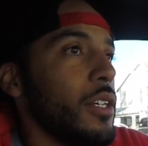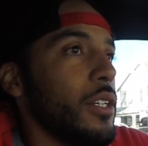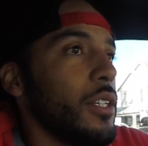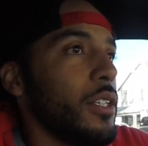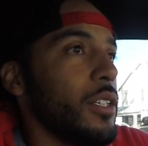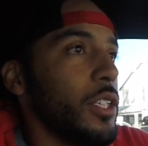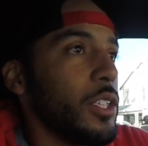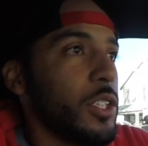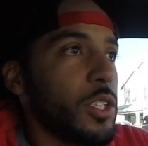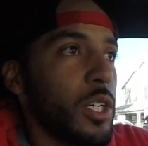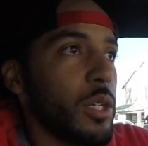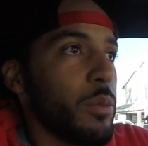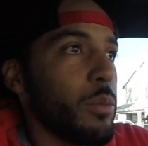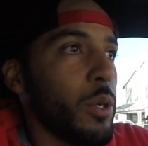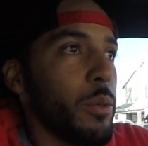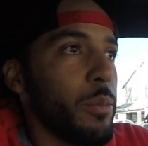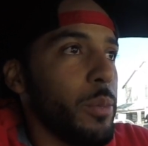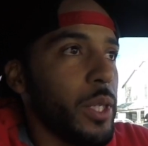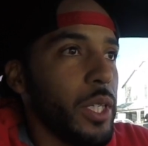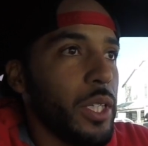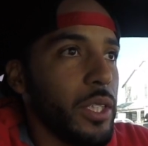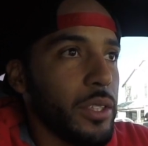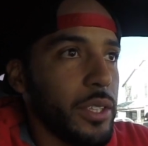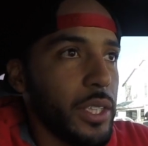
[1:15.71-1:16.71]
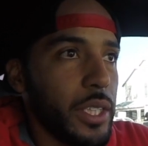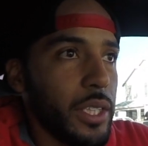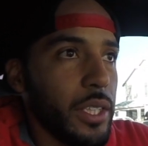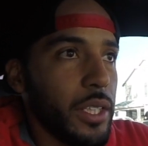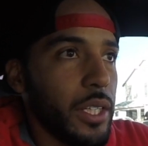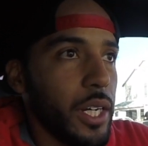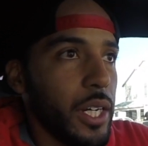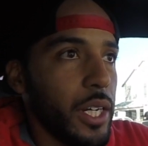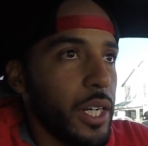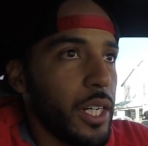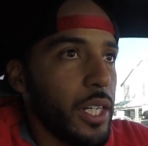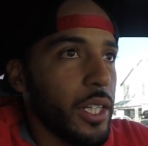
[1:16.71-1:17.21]
the turbo build and
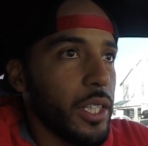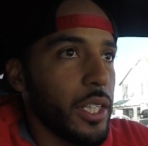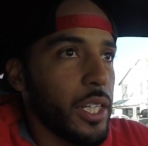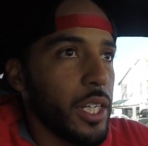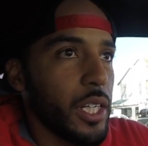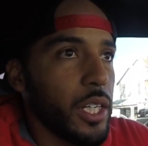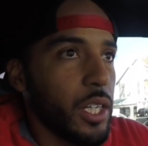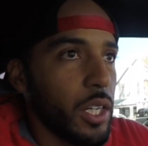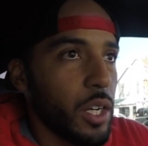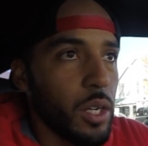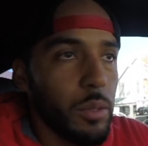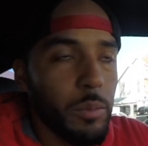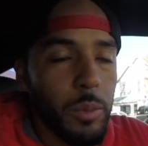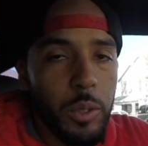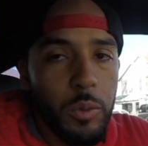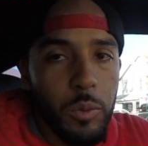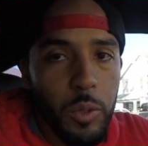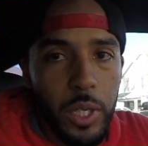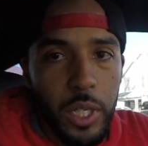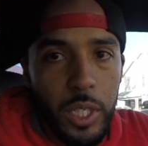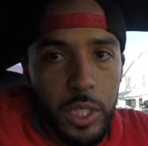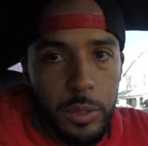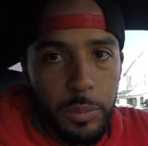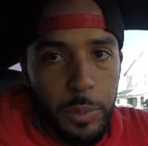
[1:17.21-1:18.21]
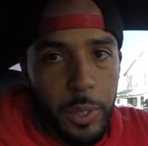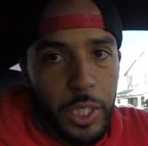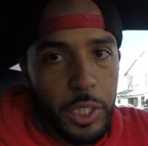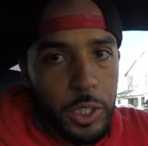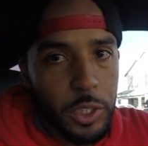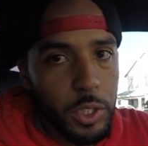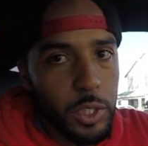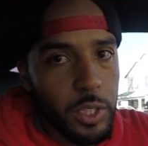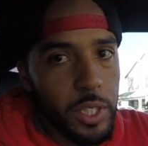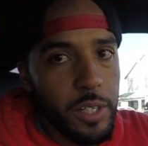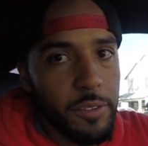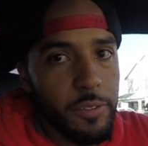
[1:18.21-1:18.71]
getting all my welds, making
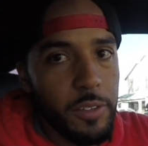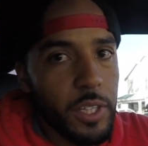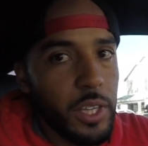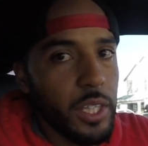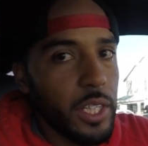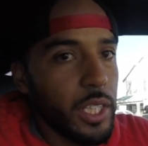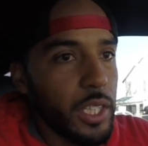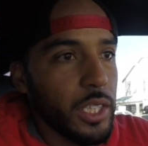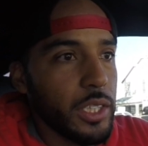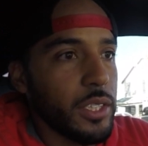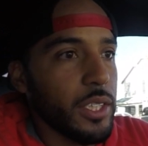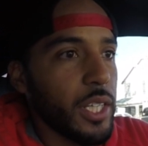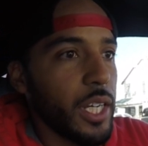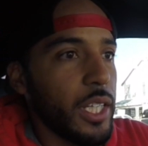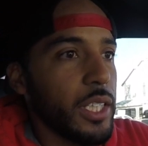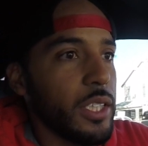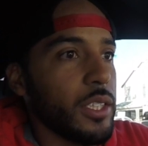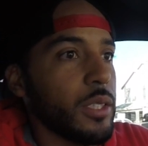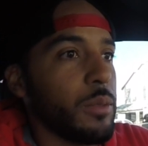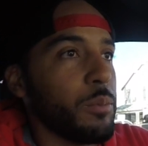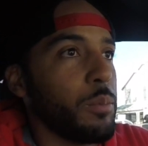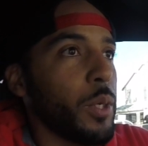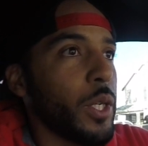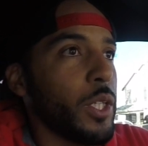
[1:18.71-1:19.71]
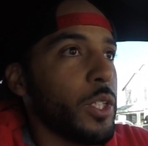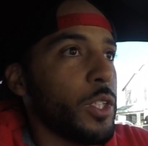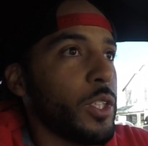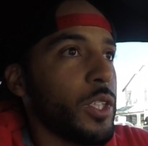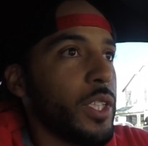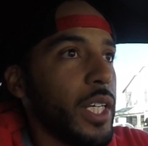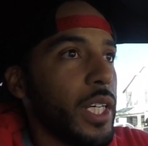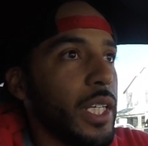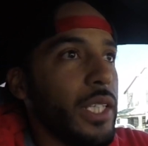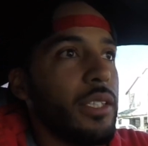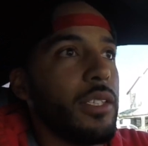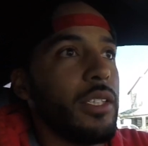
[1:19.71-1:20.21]
sure everything is nice and pressure
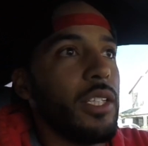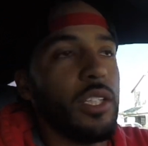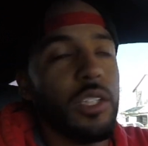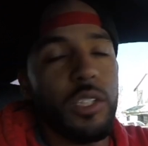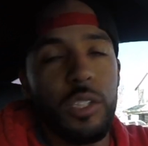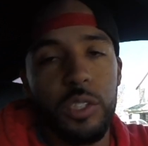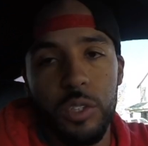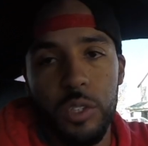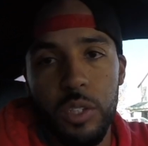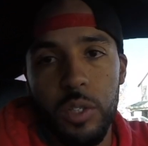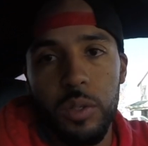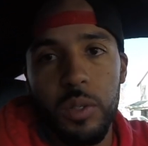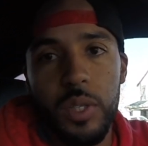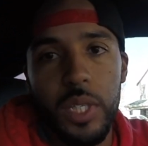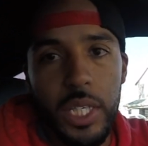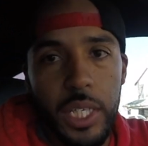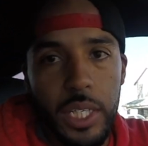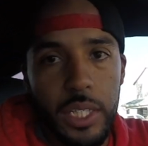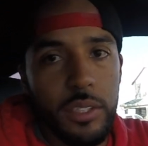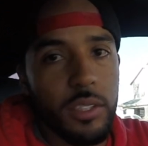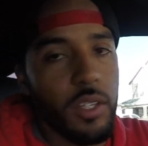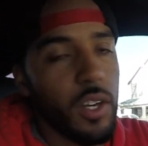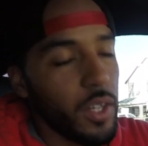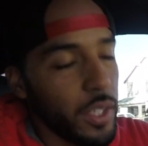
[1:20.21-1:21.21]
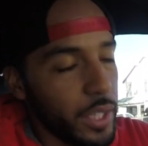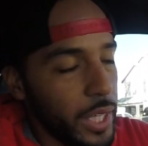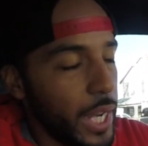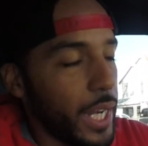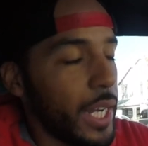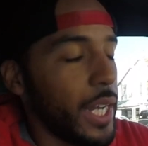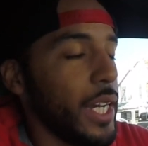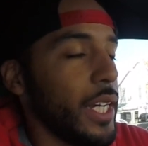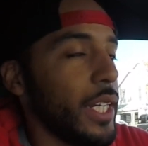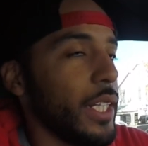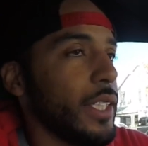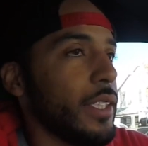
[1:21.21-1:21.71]
tested, there's no leaks, all that
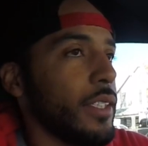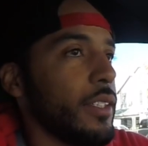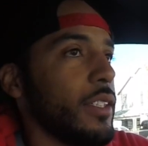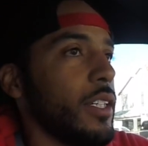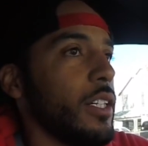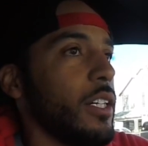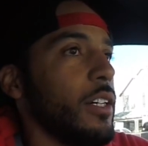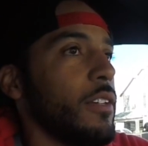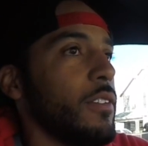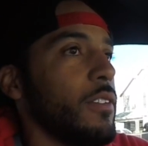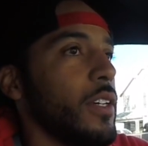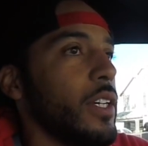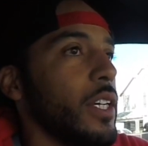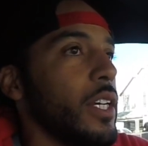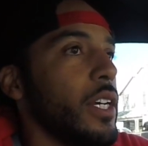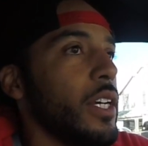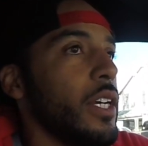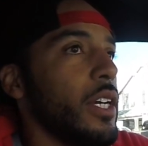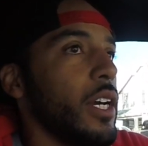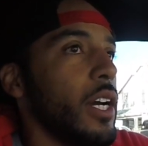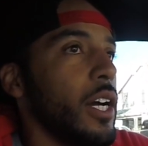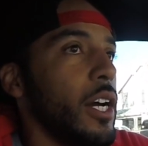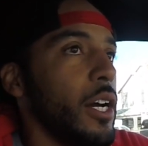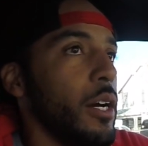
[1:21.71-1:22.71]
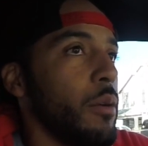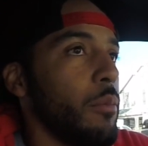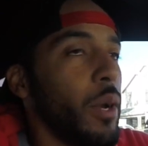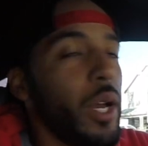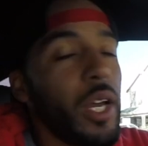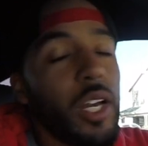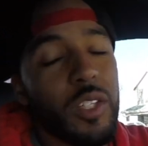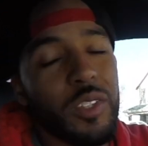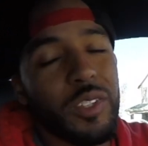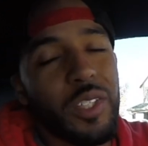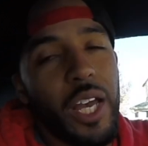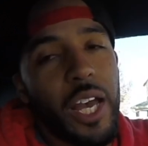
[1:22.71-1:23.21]
kind of stuff. I
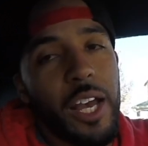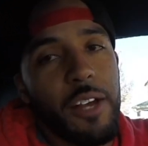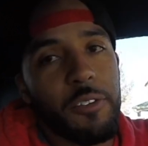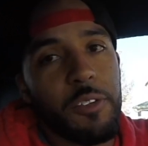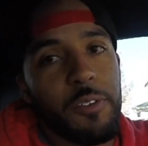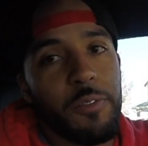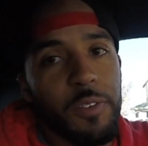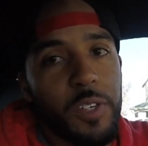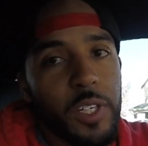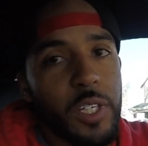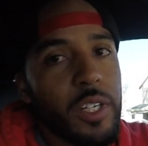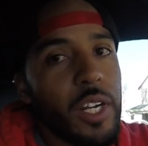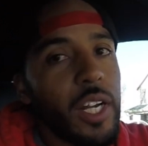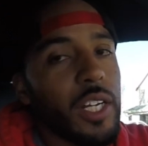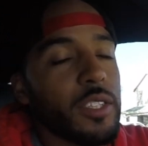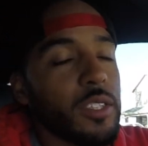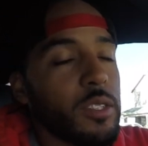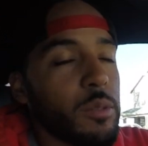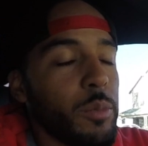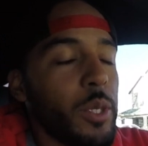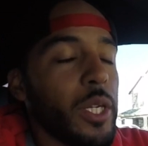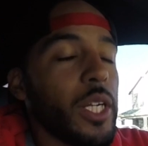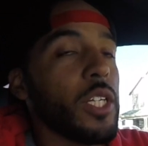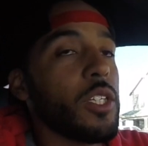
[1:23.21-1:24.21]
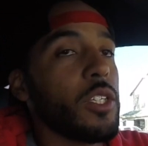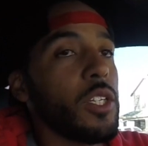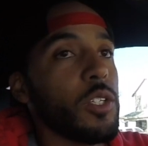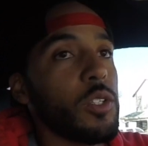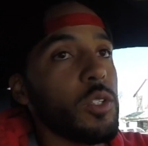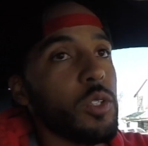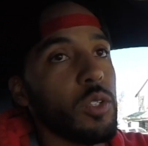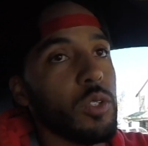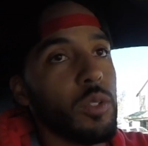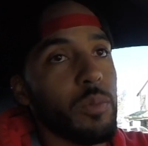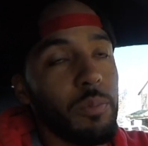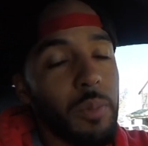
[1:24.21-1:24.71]
also have to figure out somebody to
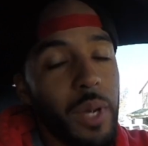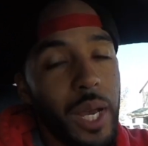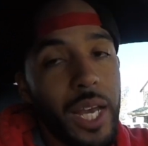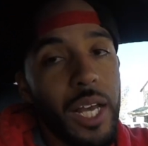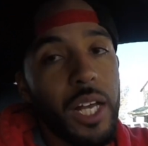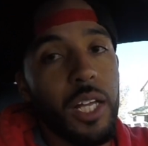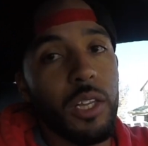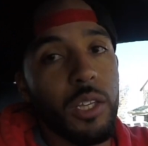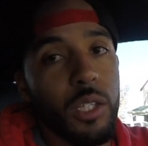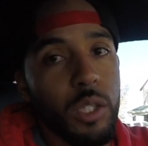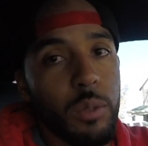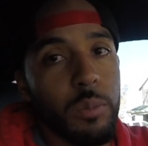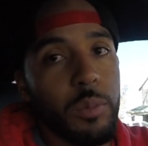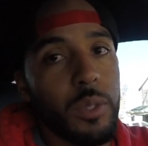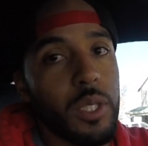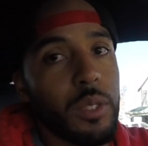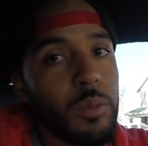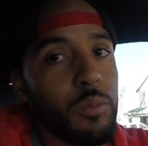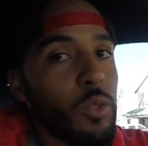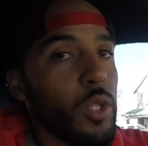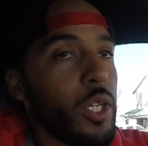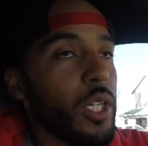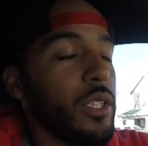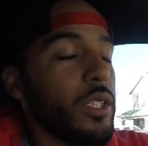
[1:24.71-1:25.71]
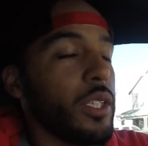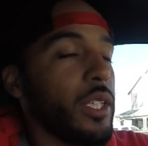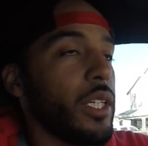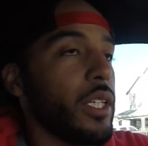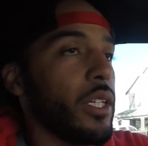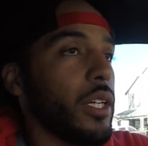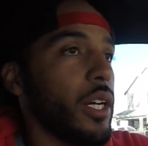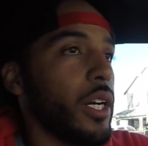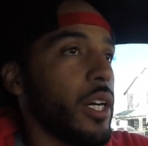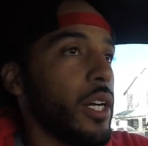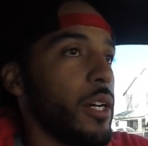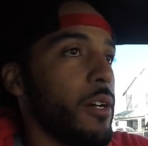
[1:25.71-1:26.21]
do my aluminum welding.
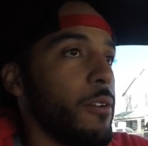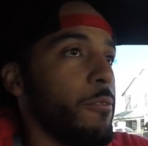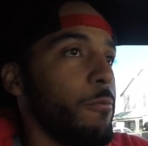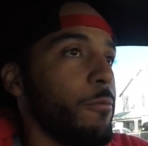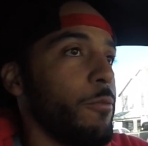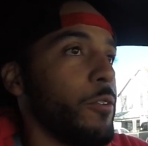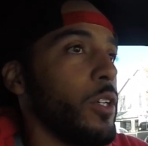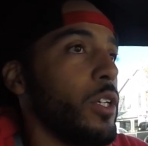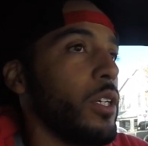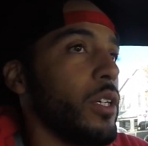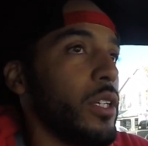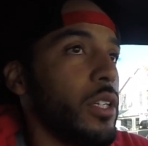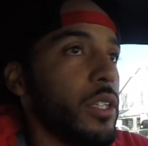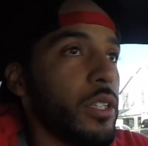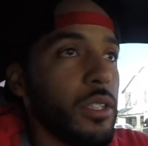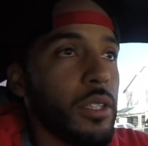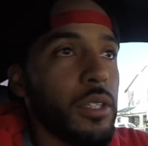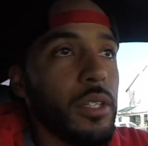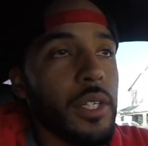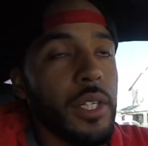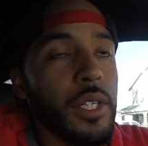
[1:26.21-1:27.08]
For